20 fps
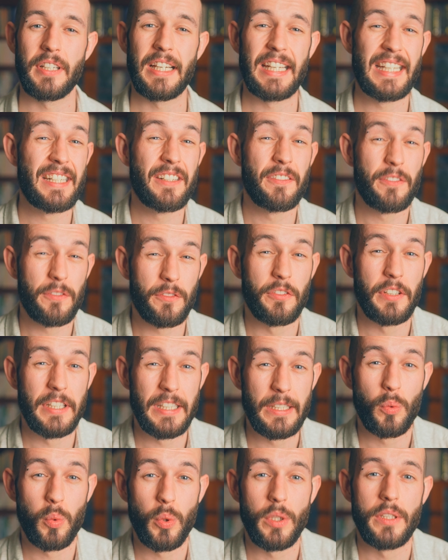
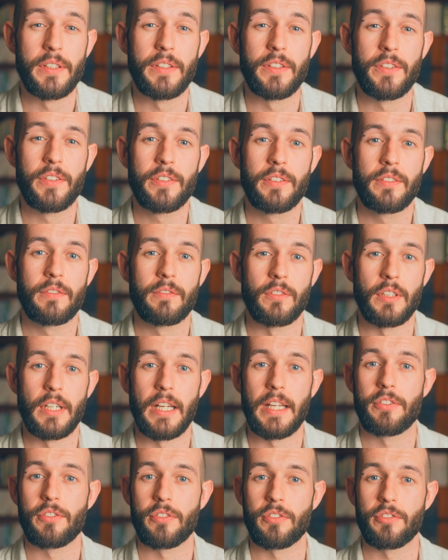infrequent
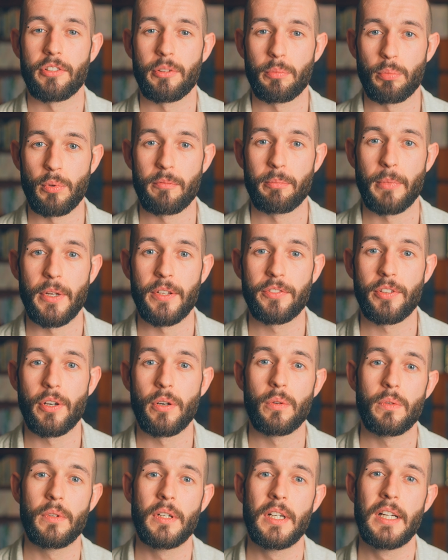relationship with my
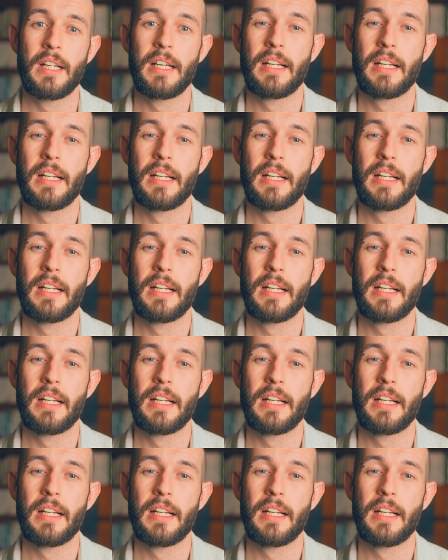soul.